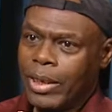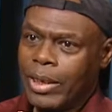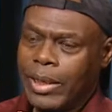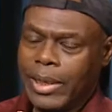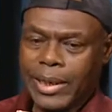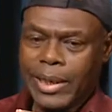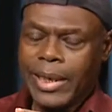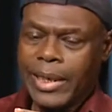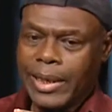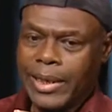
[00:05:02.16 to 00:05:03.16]
it is a
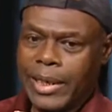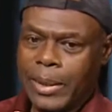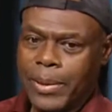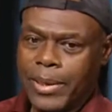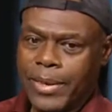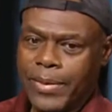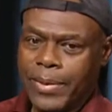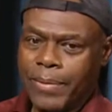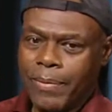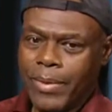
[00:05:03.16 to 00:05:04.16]
learning
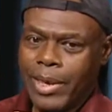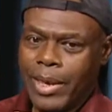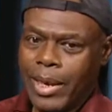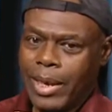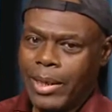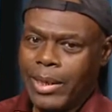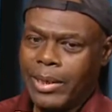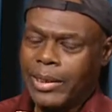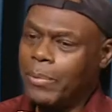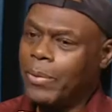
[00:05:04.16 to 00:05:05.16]
experience, and
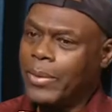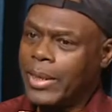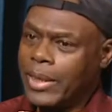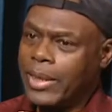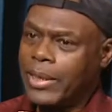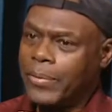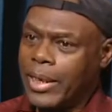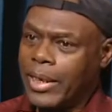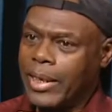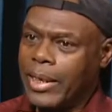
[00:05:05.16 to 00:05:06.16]
some of the leaders,
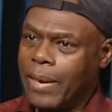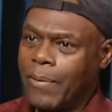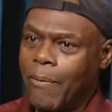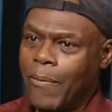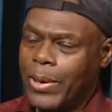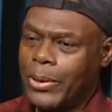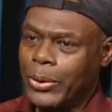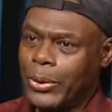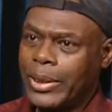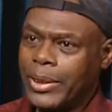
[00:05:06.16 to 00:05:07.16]
frankly, have fell short